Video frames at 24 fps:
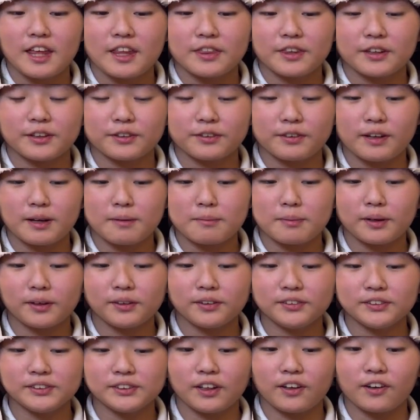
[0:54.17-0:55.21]
The gray
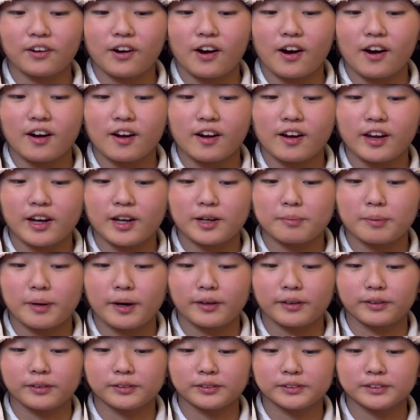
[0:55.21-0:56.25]
balls are air
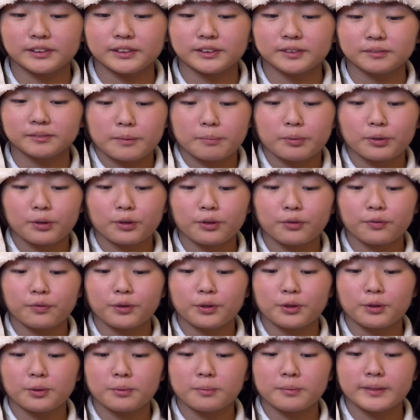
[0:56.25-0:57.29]
particles. The
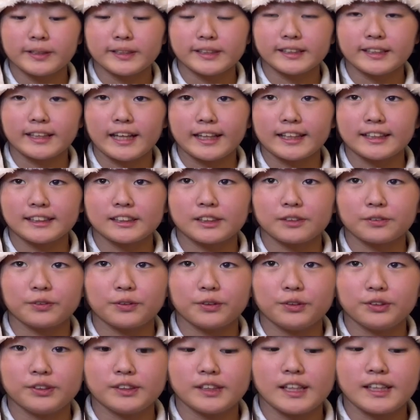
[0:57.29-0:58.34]
perfume is getting
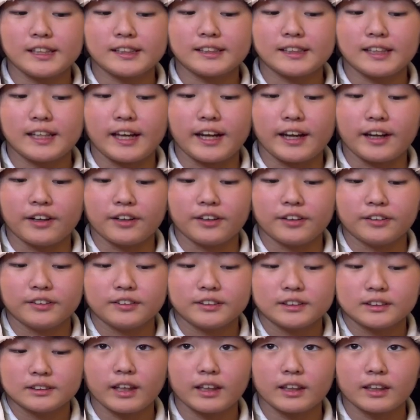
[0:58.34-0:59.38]
diffused into the air.
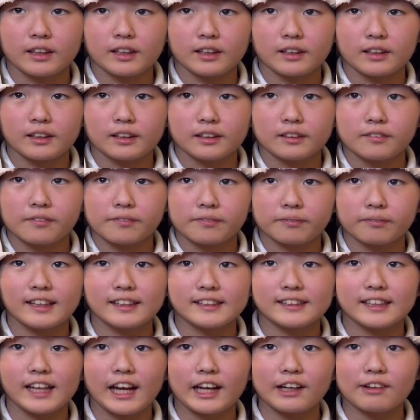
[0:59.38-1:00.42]
In the
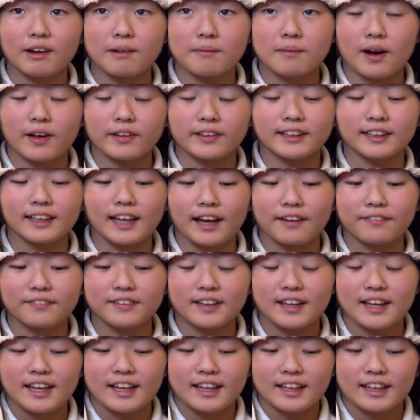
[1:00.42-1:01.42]
diagram on the left,